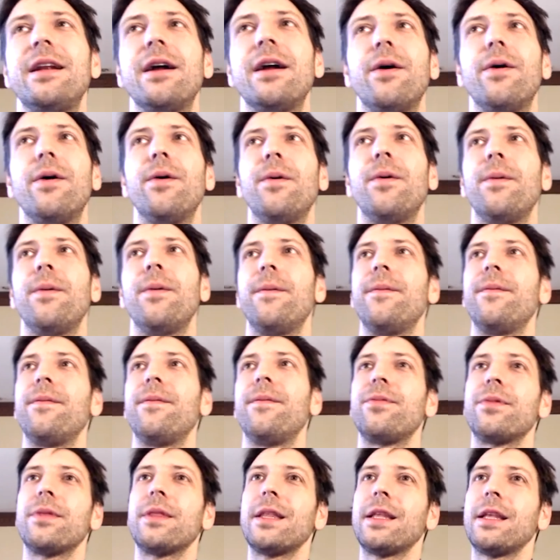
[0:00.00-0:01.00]
know,
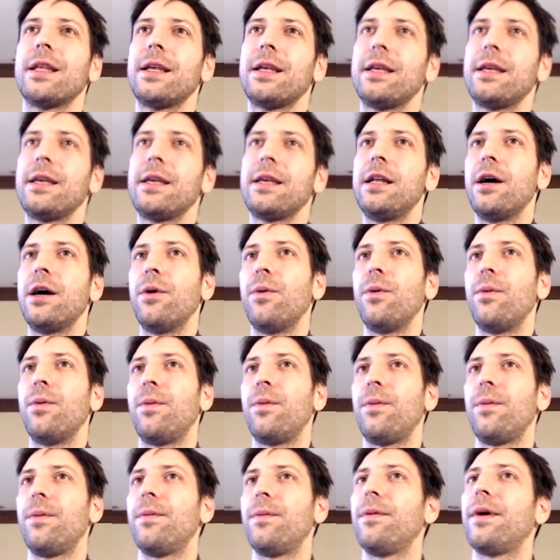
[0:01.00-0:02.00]
you know,
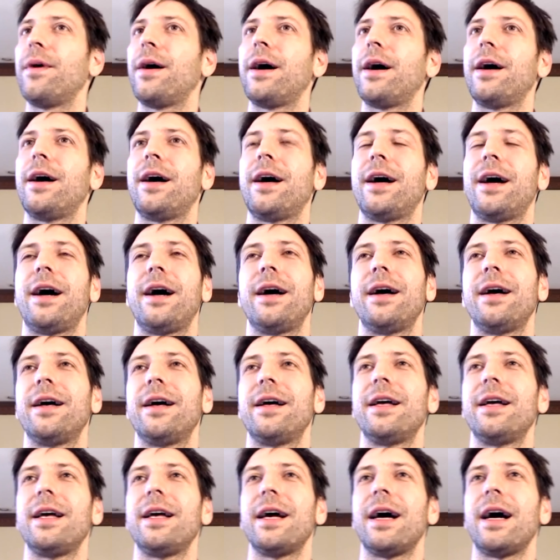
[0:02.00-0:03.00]

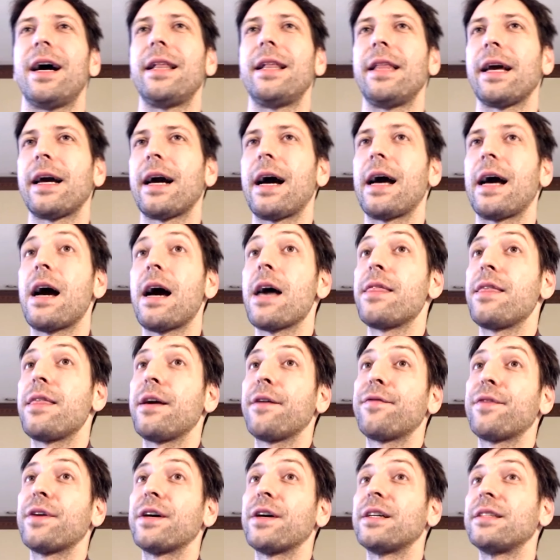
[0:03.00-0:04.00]
like I
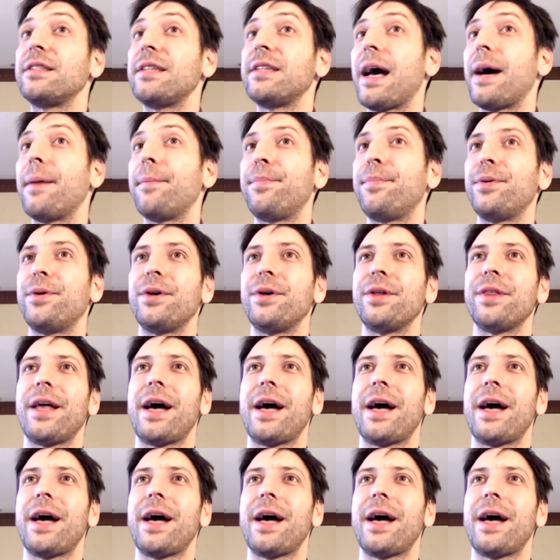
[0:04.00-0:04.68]
think, for example,